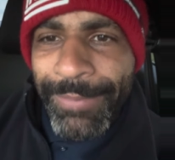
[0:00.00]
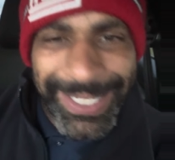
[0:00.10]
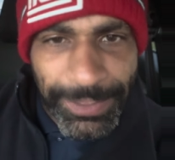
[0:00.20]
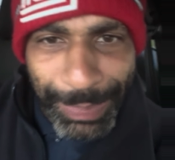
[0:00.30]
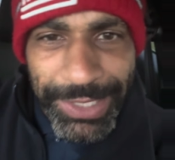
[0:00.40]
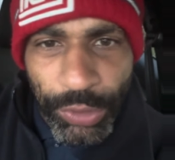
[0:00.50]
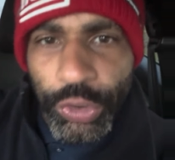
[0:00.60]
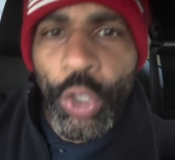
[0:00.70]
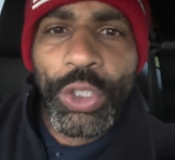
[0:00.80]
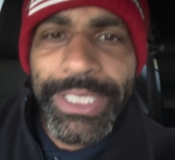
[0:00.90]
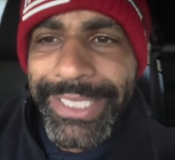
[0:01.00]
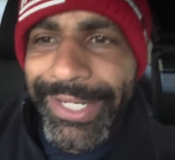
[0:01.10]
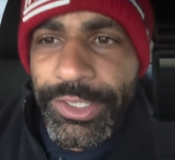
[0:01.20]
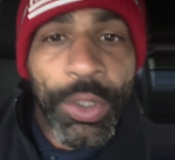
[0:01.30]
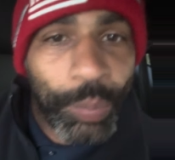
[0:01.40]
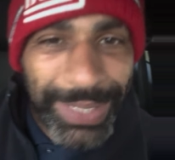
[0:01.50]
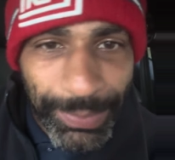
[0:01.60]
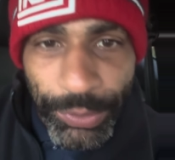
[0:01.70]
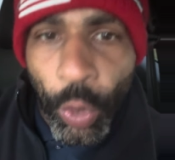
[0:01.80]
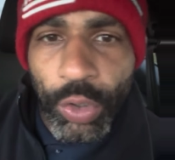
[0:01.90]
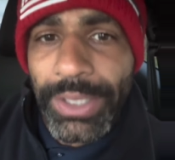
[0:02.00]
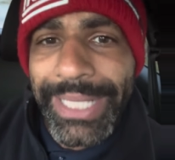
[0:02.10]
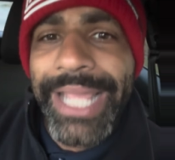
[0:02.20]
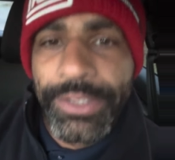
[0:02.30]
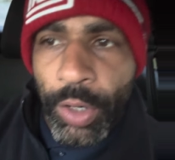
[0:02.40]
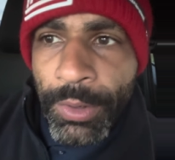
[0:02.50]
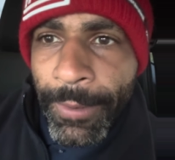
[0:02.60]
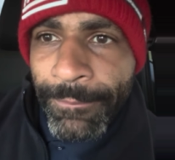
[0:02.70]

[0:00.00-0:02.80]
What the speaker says: especially those early years when he was on Orlando.